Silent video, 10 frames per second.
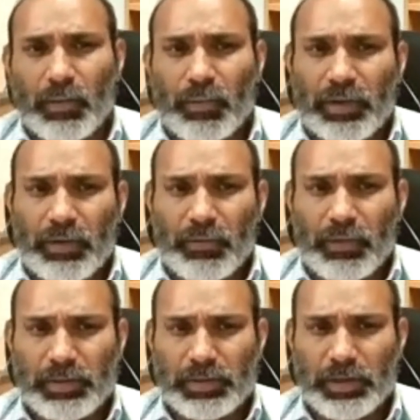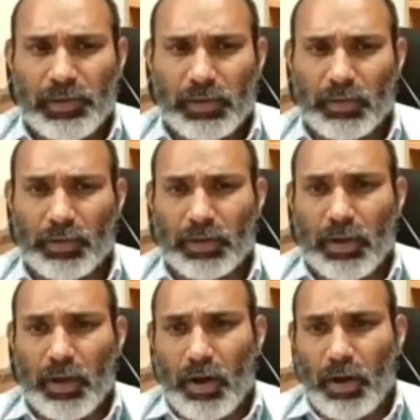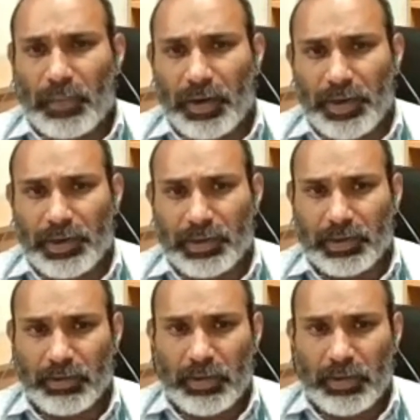within which civil court operates